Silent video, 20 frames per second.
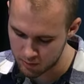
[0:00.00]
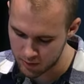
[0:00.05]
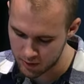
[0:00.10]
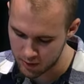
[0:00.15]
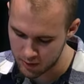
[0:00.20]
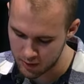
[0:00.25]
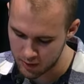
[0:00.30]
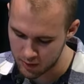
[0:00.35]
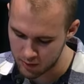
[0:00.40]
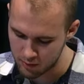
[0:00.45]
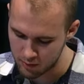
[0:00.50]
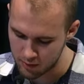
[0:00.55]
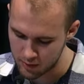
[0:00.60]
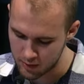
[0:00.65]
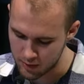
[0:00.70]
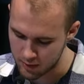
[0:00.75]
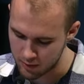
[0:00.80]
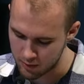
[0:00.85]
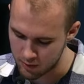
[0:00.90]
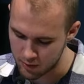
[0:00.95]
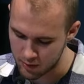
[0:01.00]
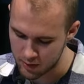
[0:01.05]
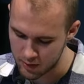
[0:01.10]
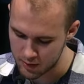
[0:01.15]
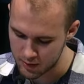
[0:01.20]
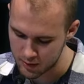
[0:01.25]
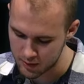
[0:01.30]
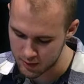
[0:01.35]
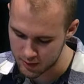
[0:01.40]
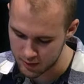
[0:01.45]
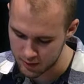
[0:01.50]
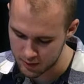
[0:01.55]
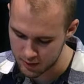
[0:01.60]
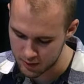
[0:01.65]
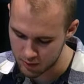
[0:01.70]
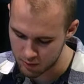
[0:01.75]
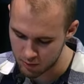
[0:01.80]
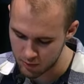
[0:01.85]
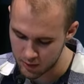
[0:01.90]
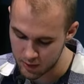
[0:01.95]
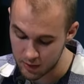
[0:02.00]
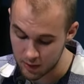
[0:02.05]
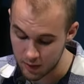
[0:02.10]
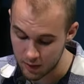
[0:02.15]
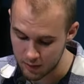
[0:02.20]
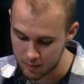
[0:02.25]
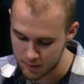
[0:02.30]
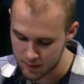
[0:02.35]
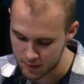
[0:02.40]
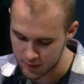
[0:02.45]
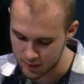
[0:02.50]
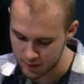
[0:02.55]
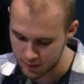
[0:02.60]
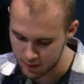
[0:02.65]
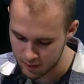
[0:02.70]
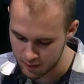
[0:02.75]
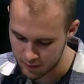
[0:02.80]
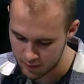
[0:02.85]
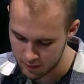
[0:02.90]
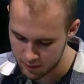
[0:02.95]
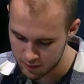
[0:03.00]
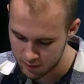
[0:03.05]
he knelt down on his knees 3 times that day